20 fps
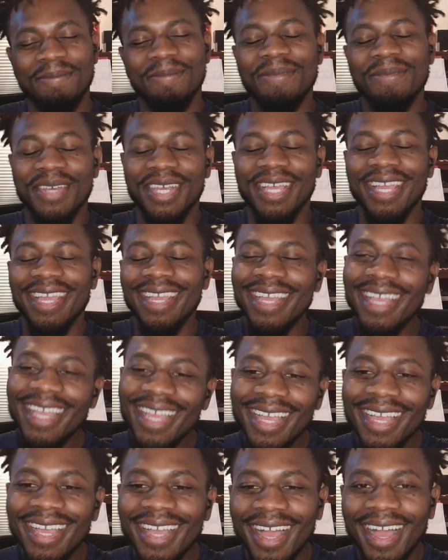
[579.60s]
But
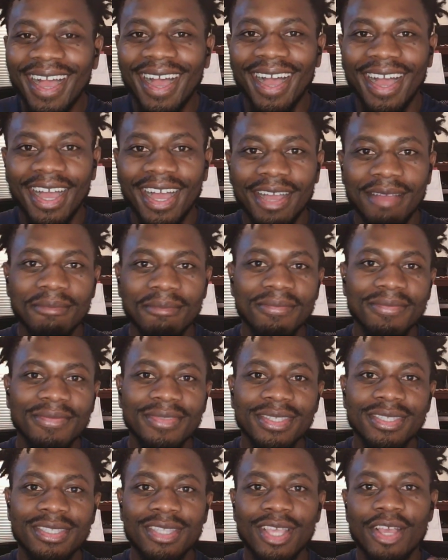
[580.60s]

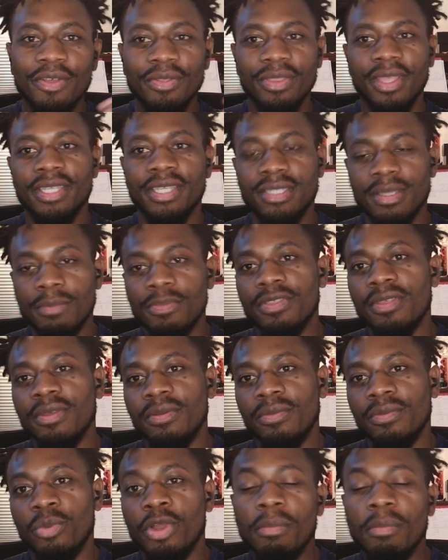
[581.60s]
so like
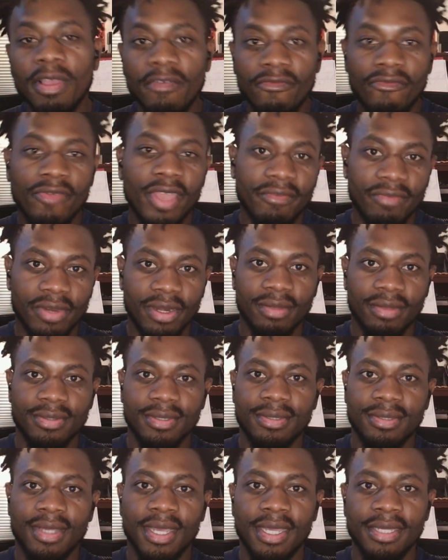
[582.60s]
one of my favorite
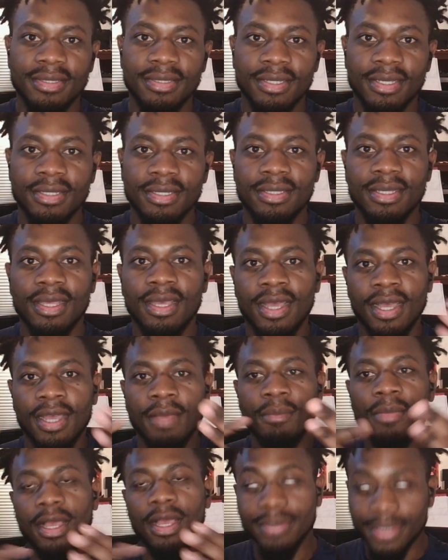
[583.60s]
exercises
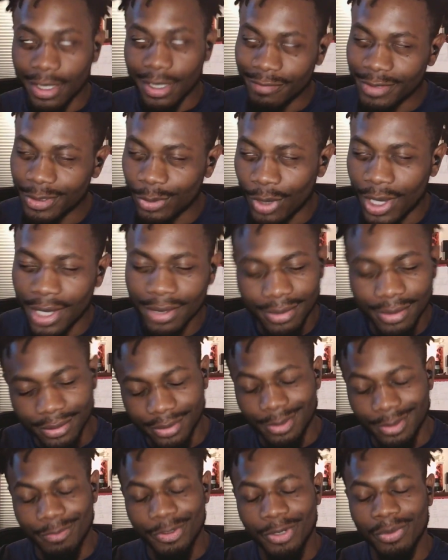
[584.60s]
outside of squat, that's
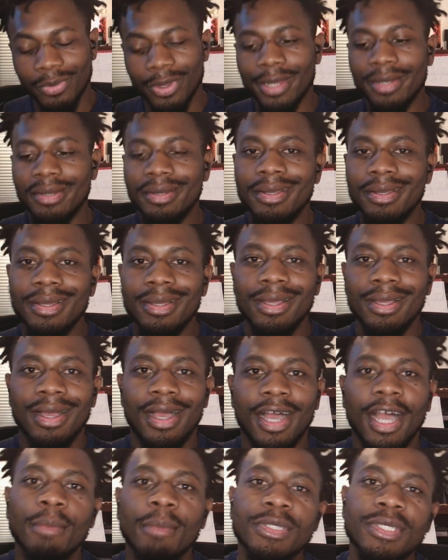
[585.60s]
number one,
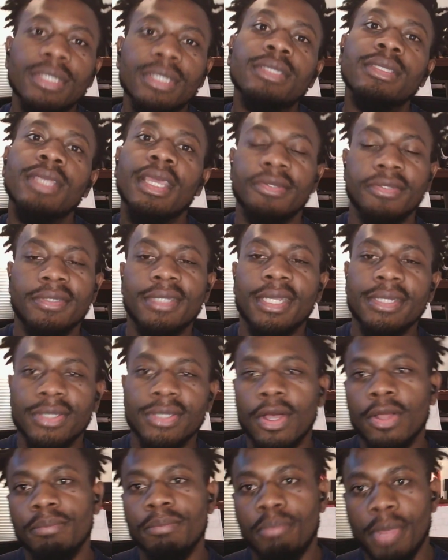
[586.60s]
is this exercise
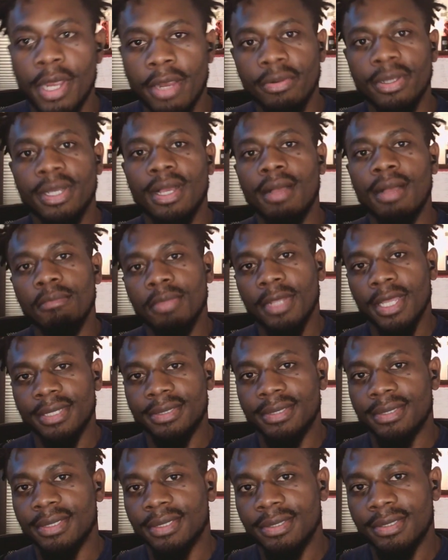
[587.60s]
called bear
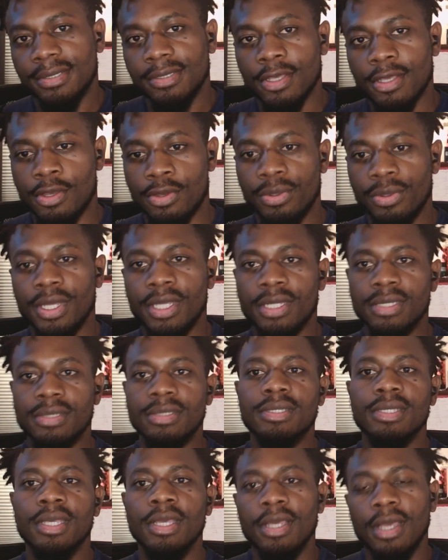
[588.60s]
complexes. So
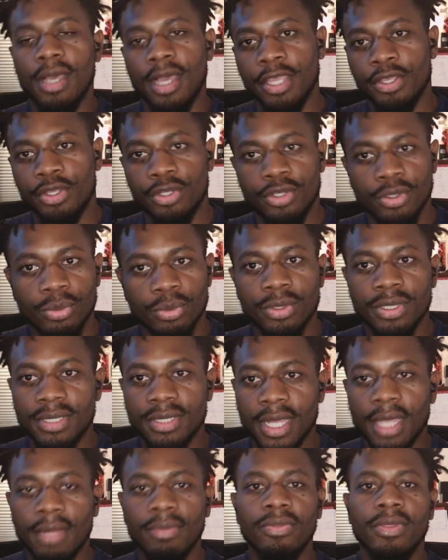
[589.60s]
it's you do a
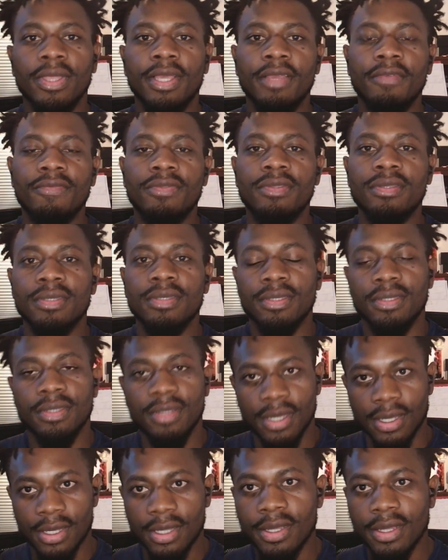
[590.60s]
deadlift,
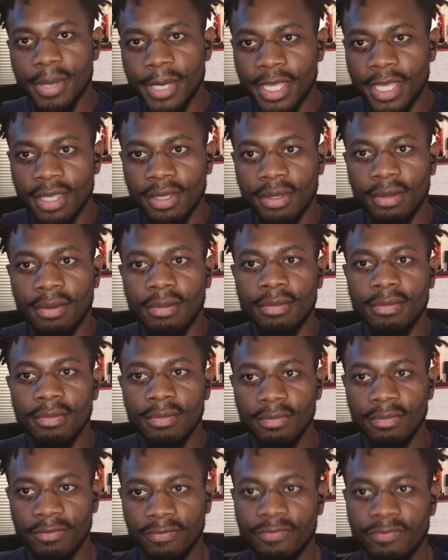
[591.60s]
a clean,
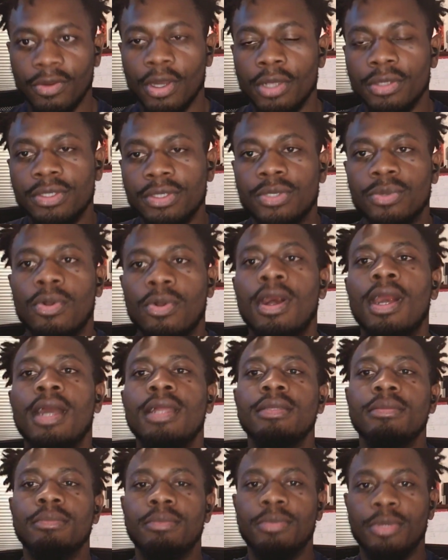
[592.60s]
front squat,
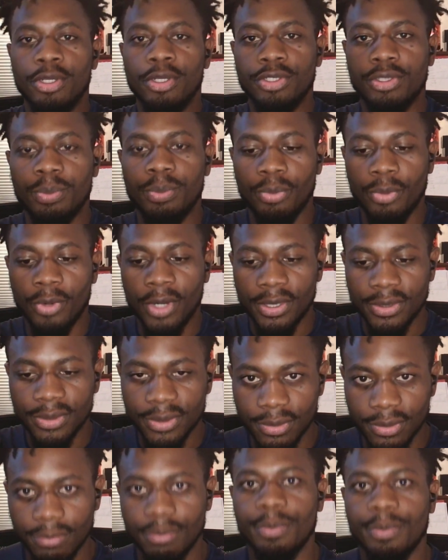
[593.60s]
push
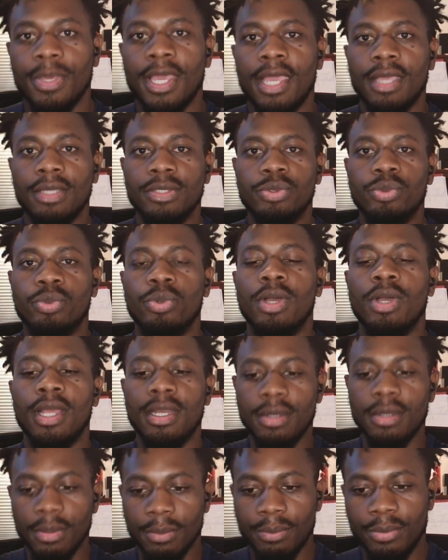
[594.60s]
press, back squat,
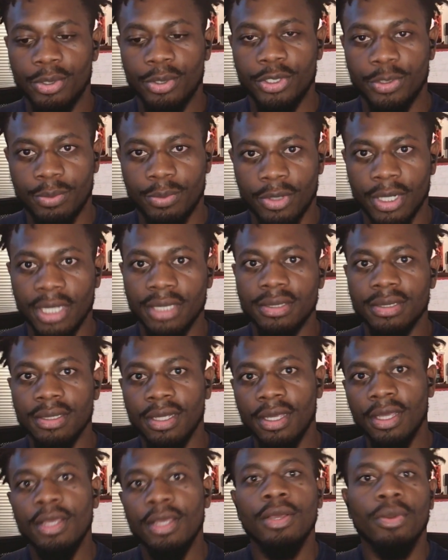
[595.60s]
push press.
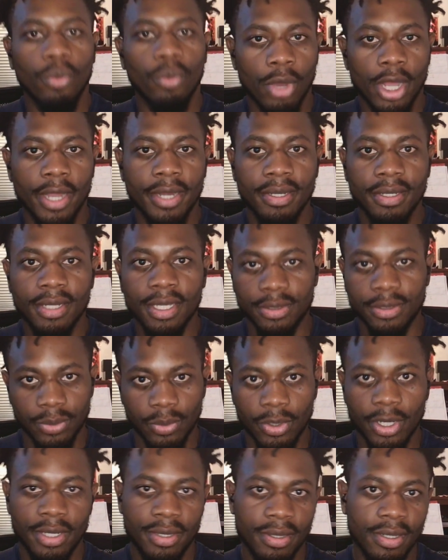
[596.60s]
That's
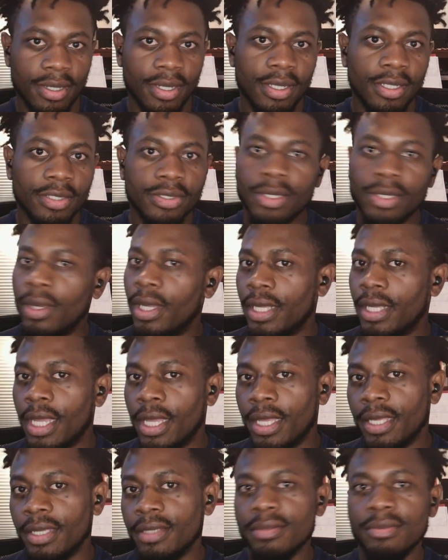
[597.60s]
one. So
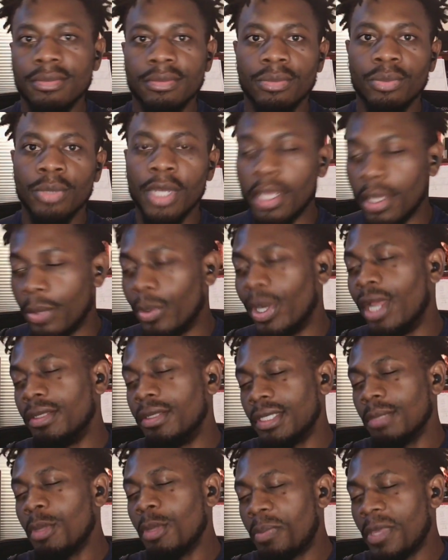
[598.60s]
when I was
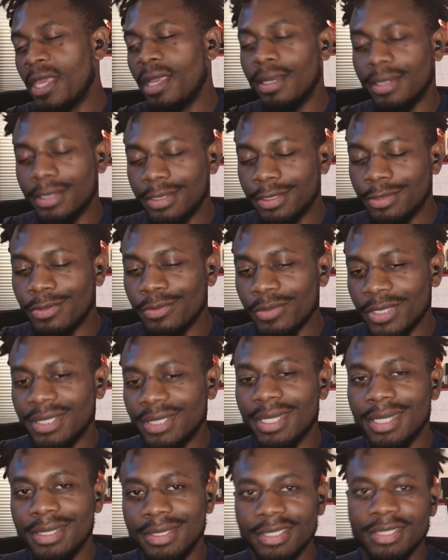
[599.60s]
at my peak, I could do 3
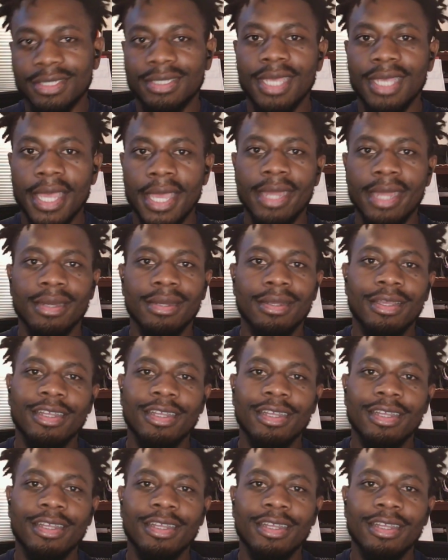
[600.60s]
sets of 10.